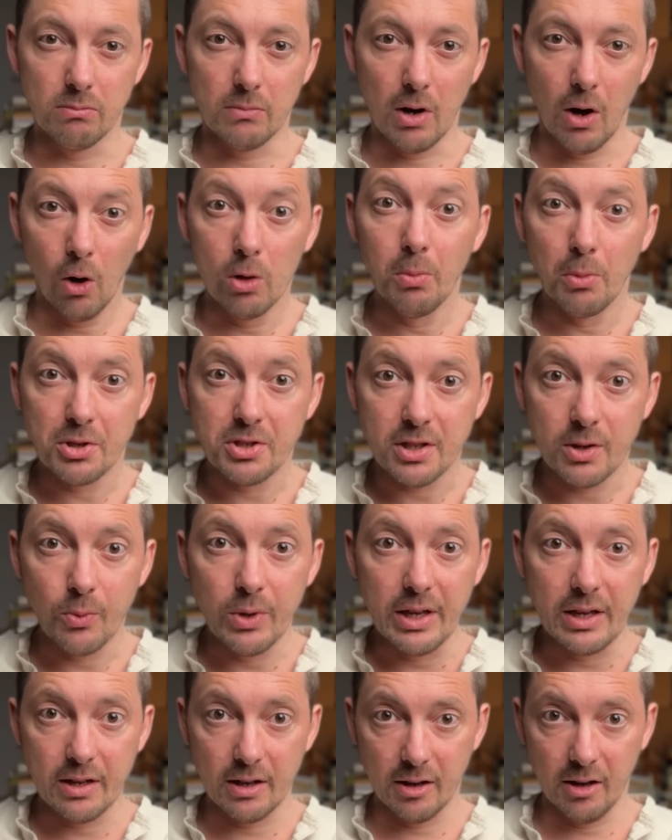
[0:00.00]
almost a
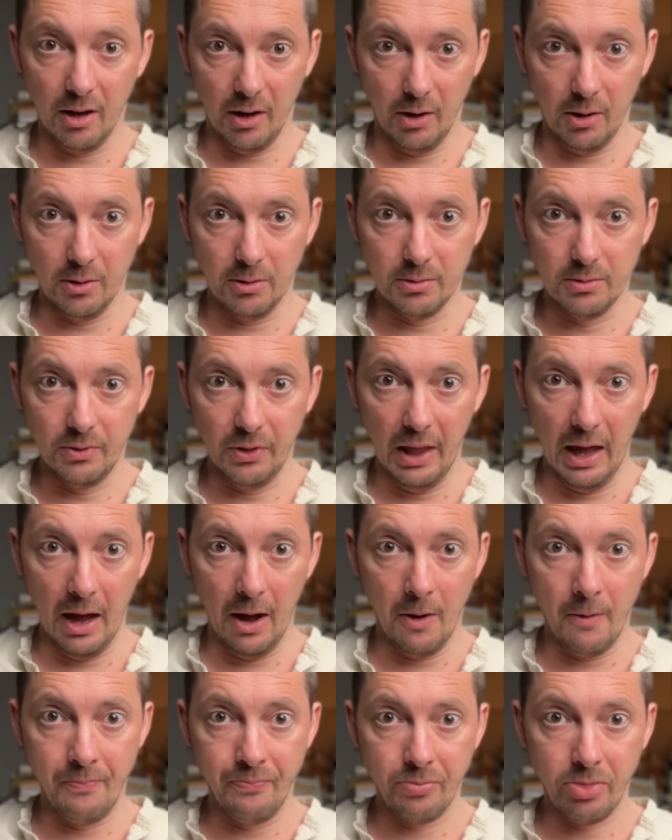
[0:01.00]
week ago
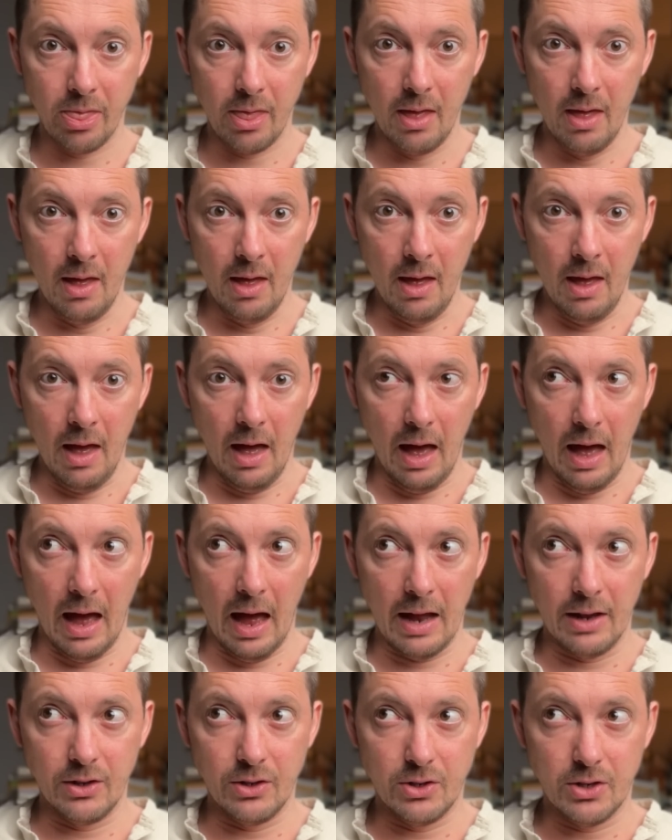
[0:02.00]
now,
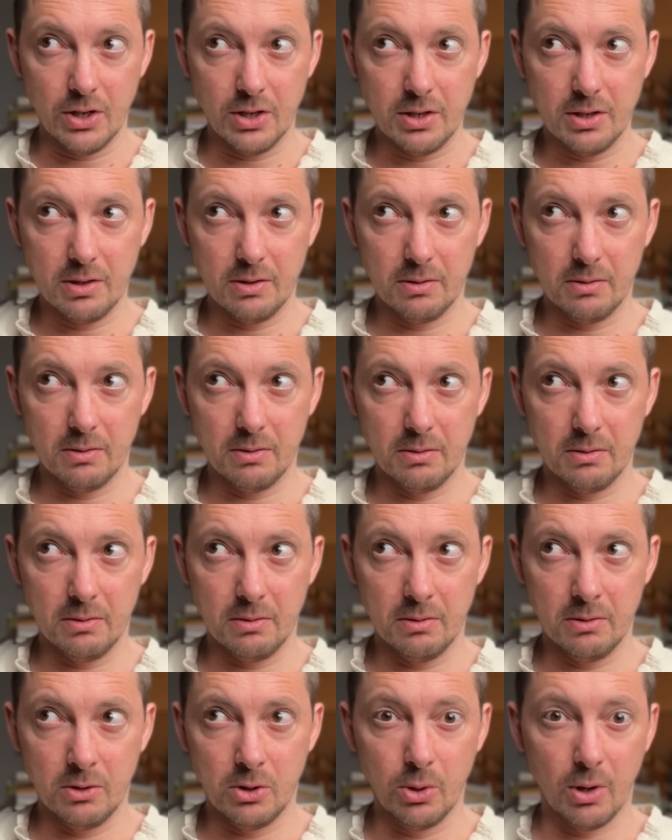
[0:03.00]
and just
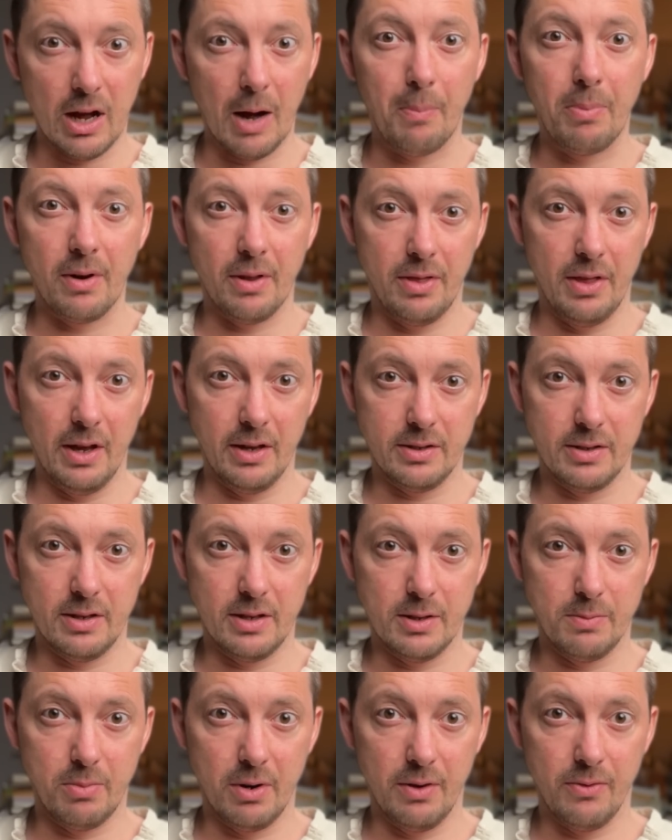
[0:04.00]
do a couple of things in
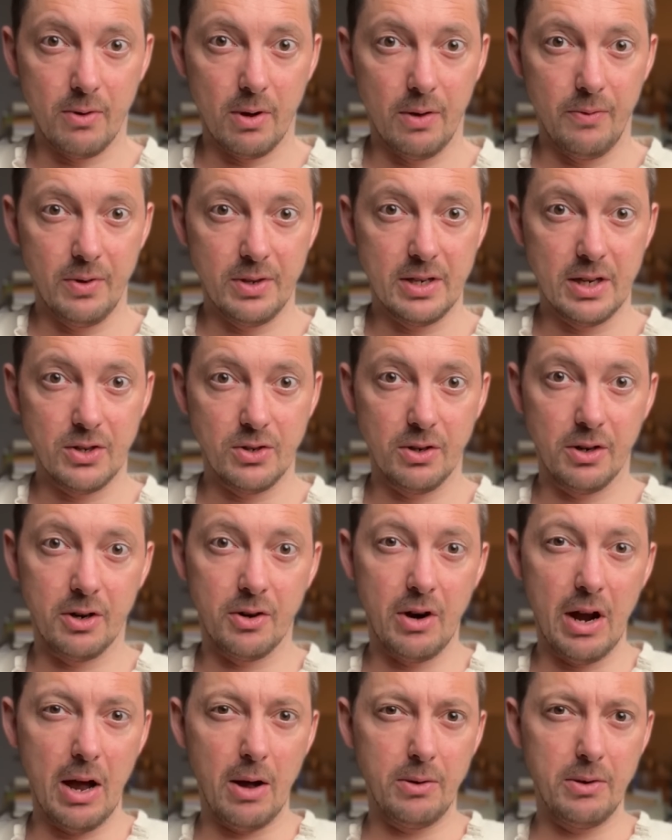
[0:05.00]
this brief conversation.
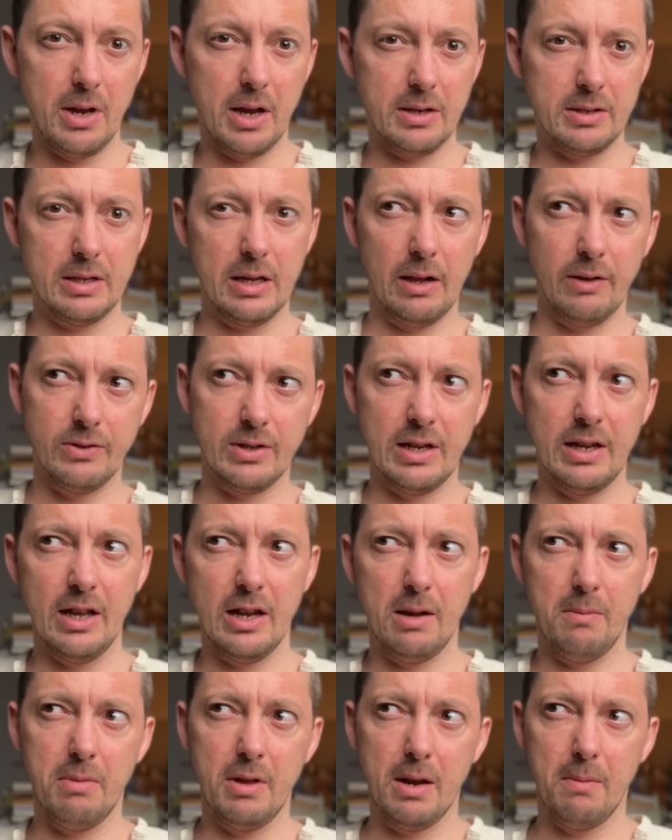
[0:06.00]
Ground ourselves a
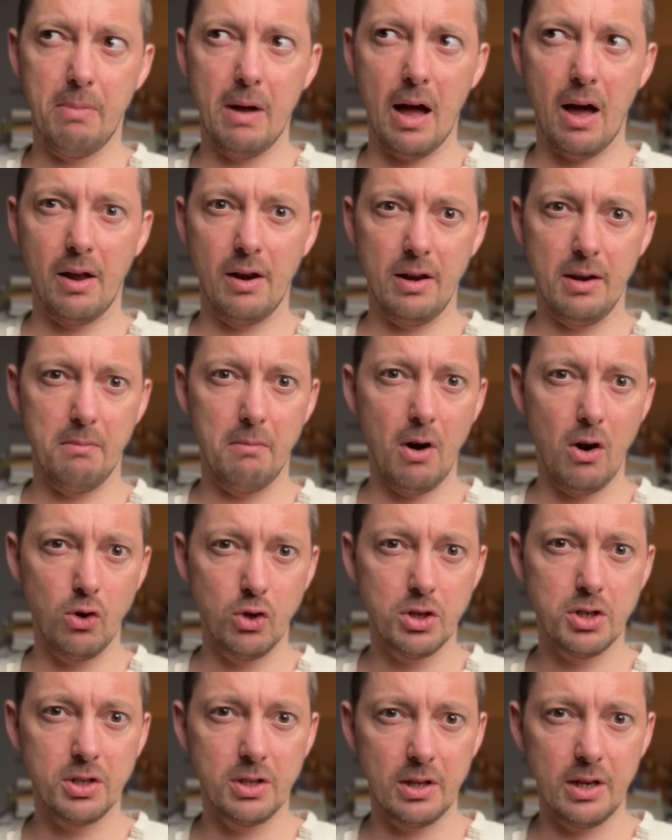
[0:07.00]
little bit about it
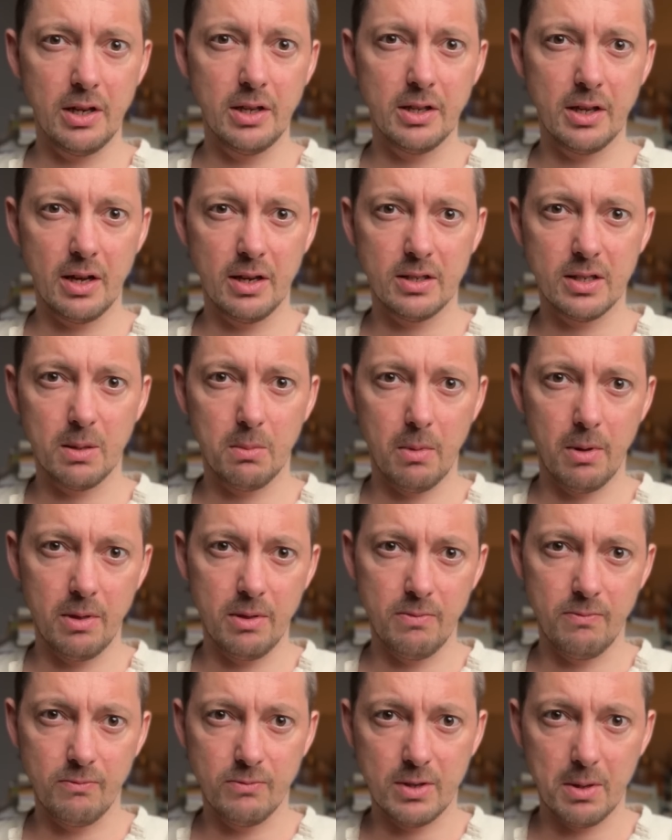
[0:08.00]
emotionally, in case some of
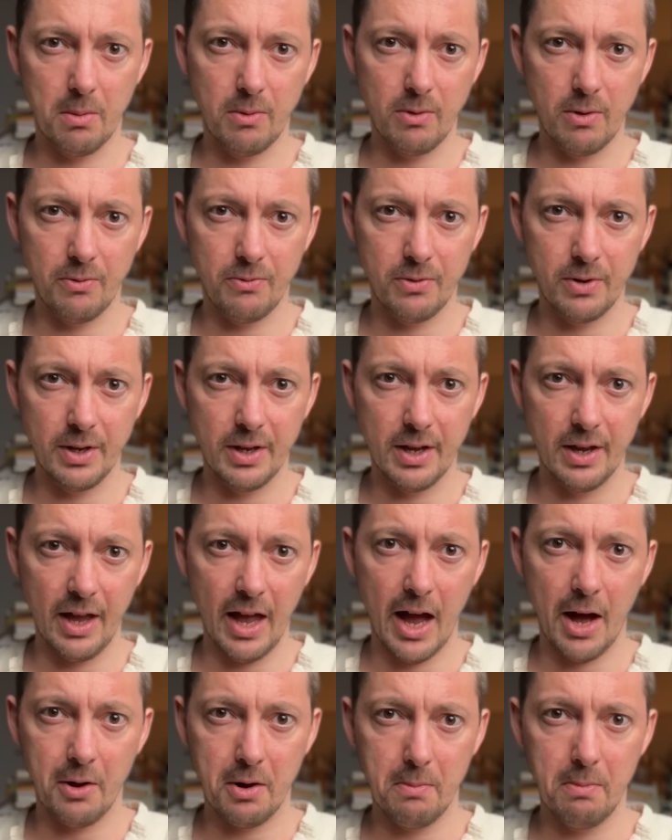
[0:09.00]
you are freaking
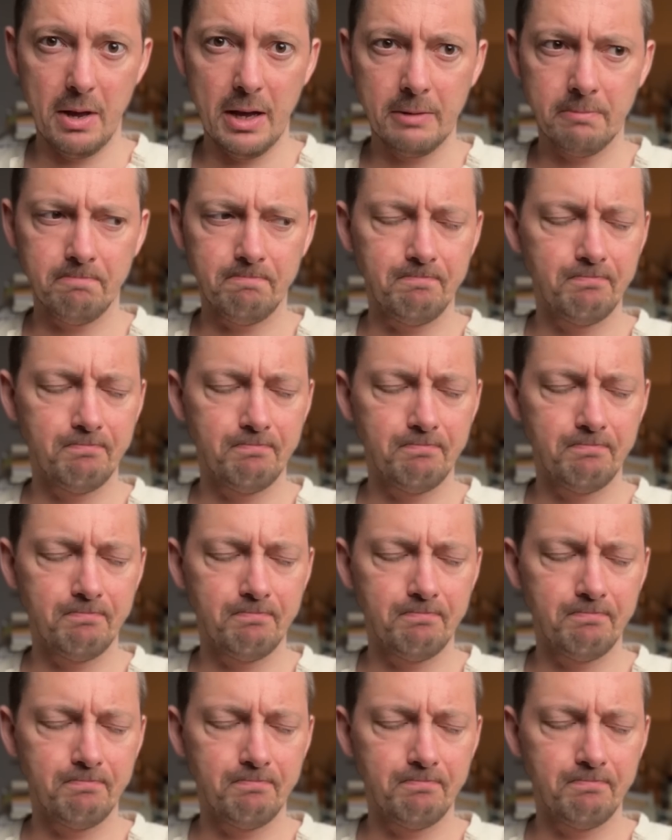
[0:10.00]
out a bit,